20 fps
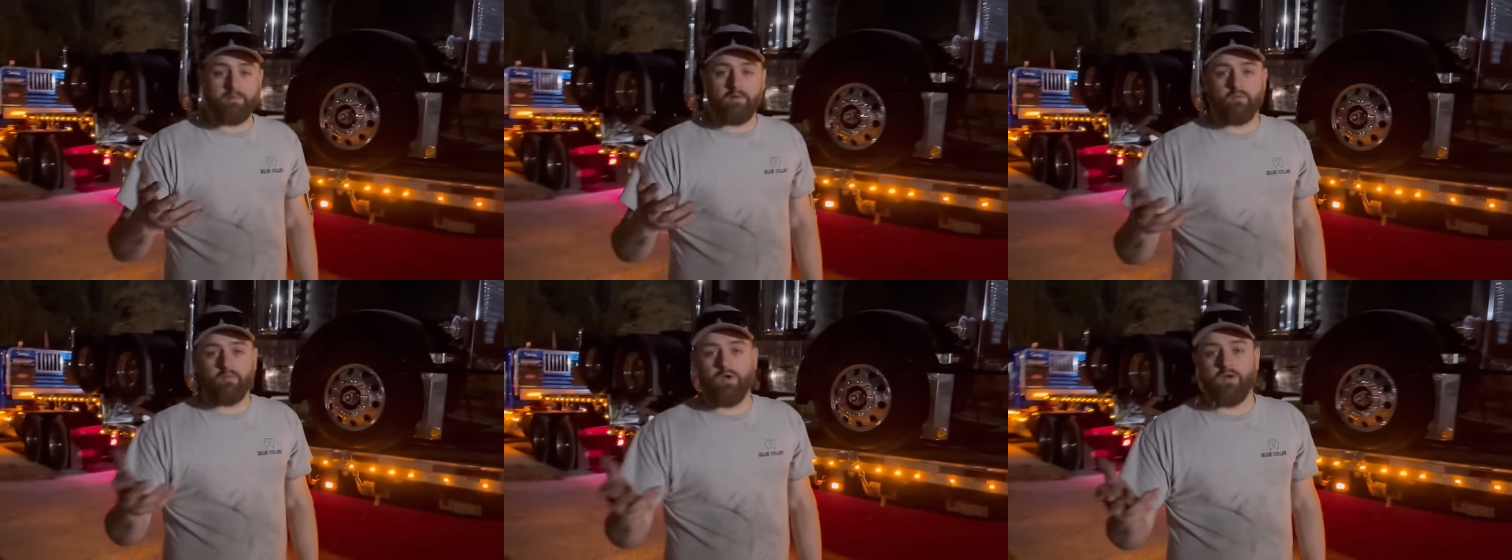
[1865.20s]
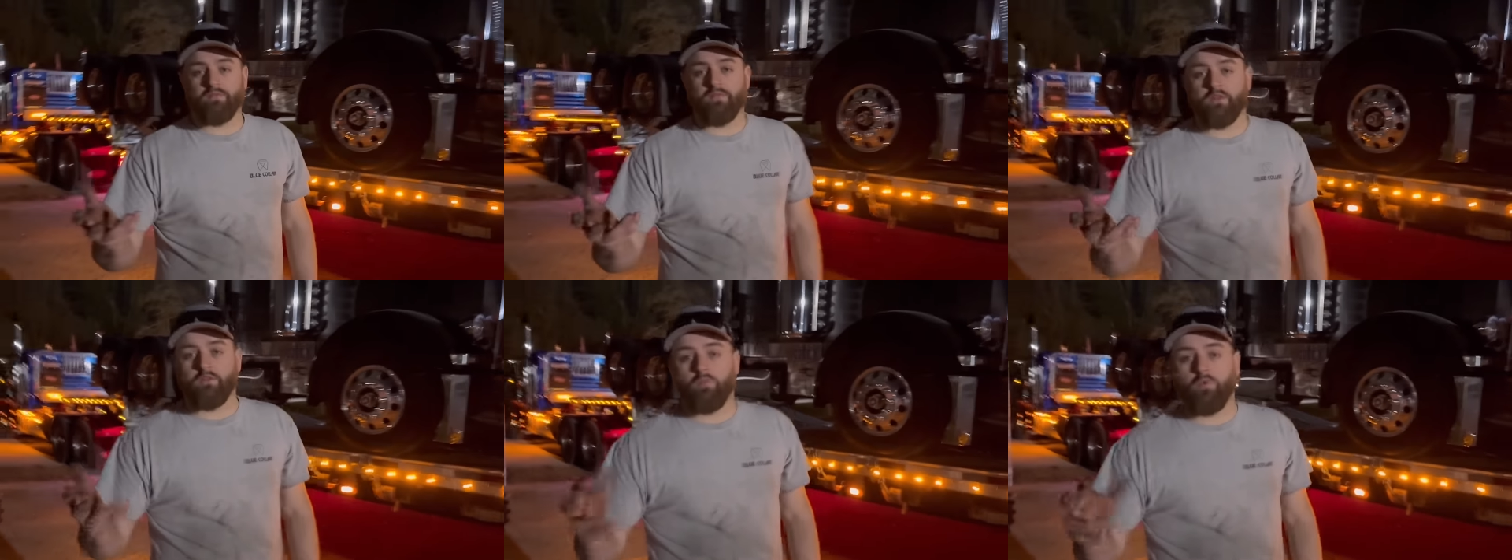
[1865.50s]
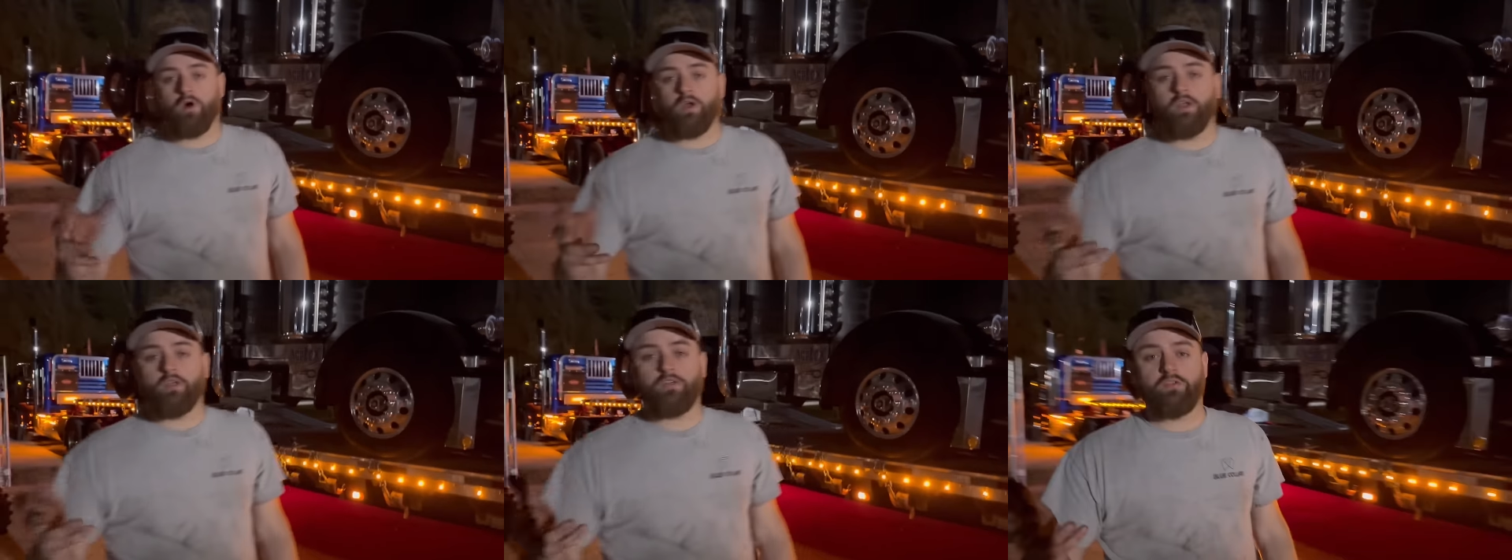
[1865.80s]
in roughly
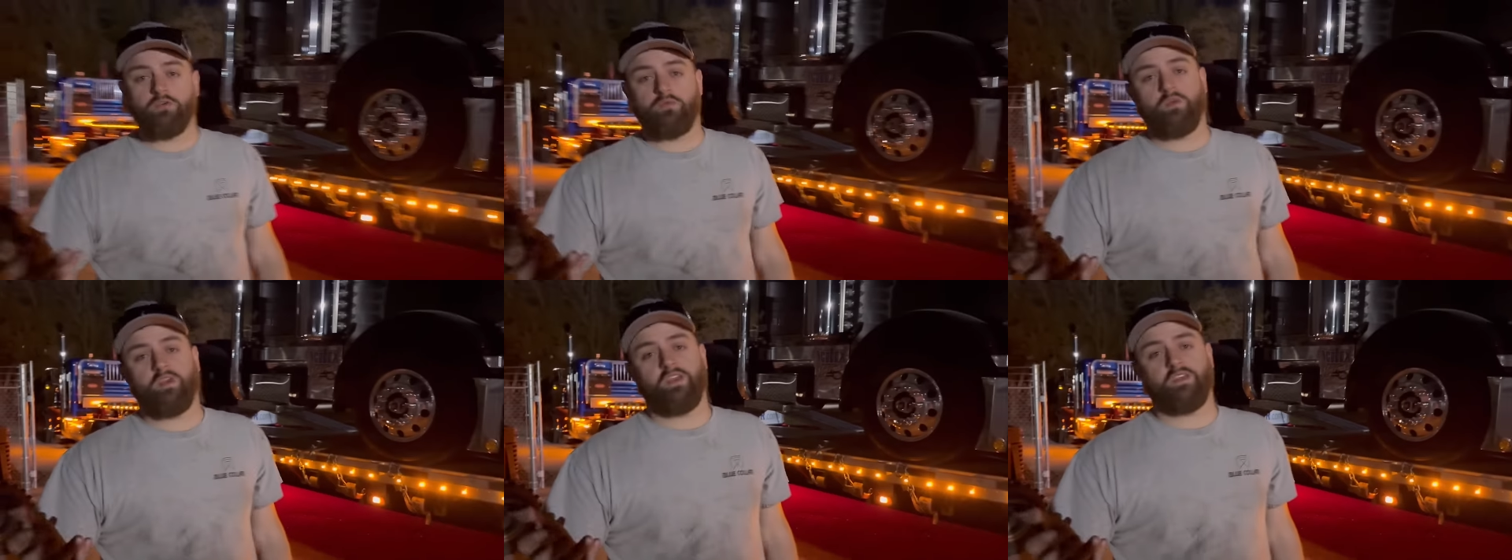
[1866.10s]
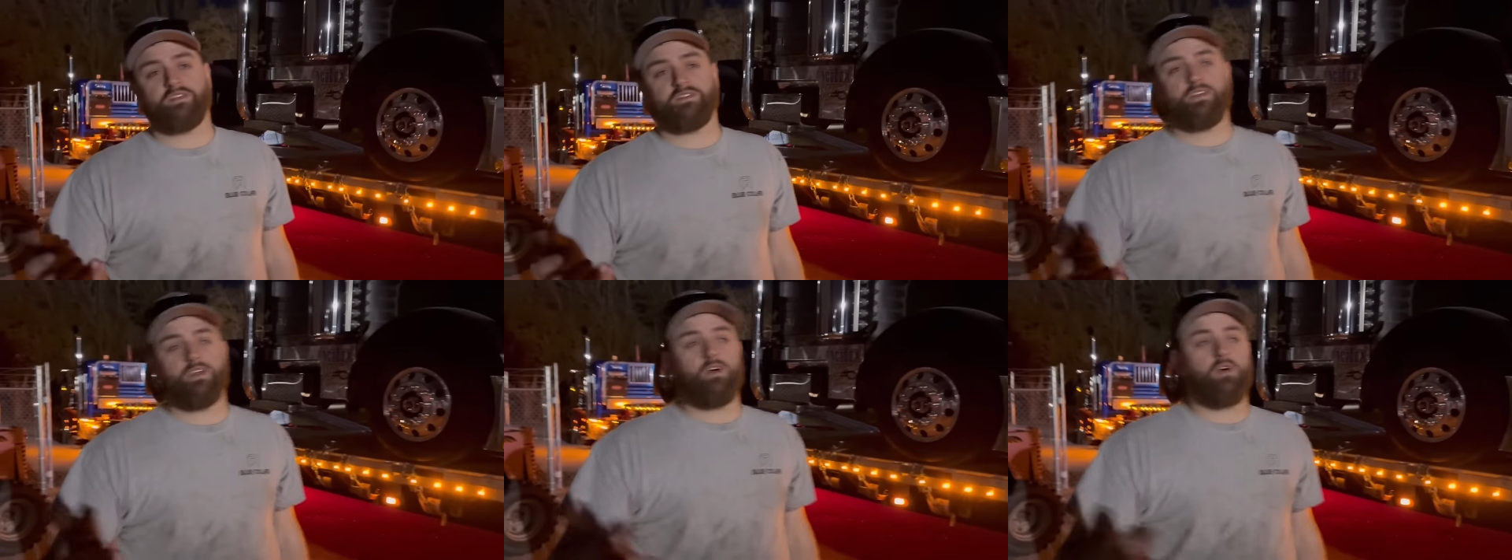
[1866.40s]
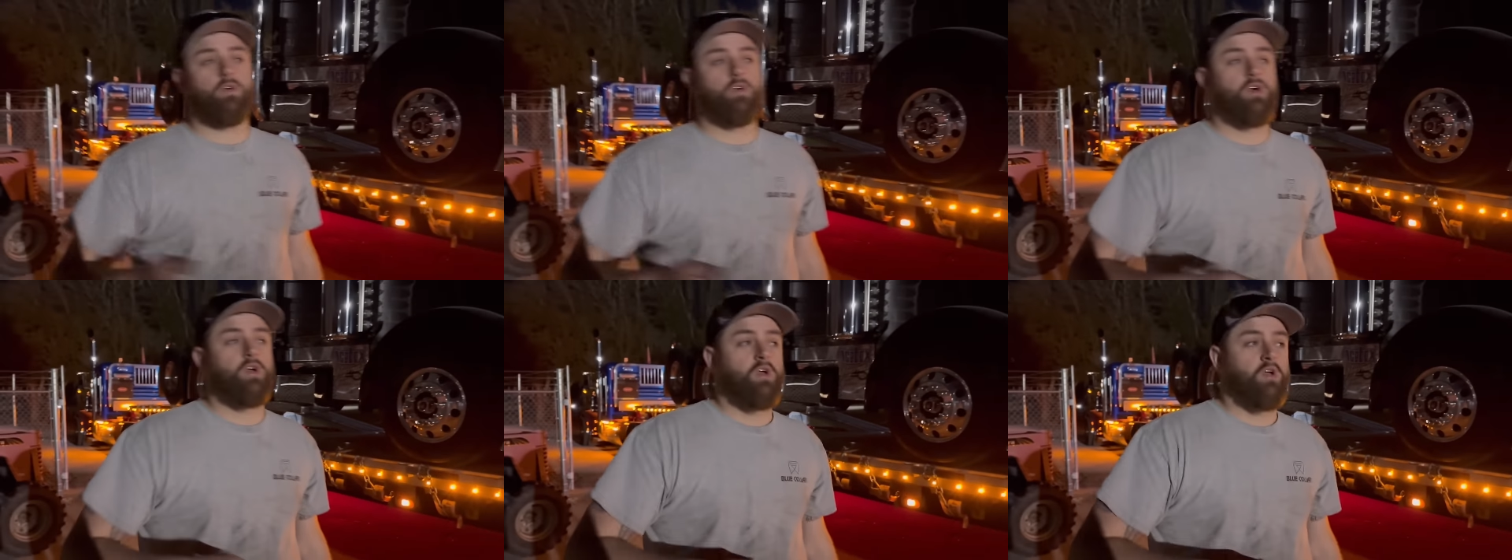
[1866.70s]
1 to 2 weeks. So